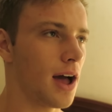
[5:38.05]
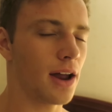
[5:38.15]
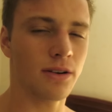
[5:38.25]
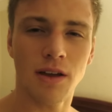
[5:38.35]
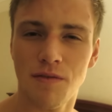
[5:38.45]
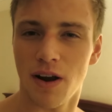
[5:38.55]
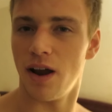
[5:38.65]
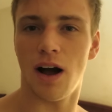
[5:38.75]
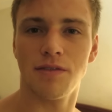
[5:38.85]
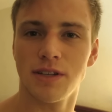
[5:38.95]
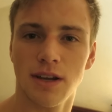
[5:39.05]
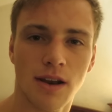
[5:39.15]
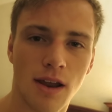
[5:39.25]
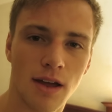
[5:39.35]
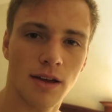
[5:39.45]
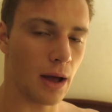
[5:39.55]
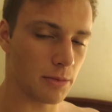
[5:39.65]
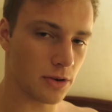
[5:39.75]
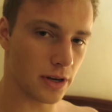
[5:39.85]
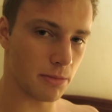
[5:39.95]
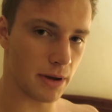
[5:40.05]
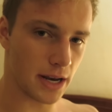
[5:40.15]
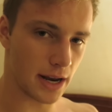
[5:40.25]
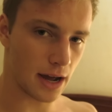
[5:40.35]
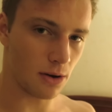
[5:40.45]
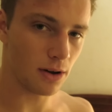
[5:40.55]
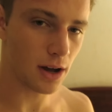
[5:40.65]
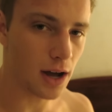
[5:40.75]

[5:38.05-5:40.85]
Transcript: I don't get very often. I'm going to bed now.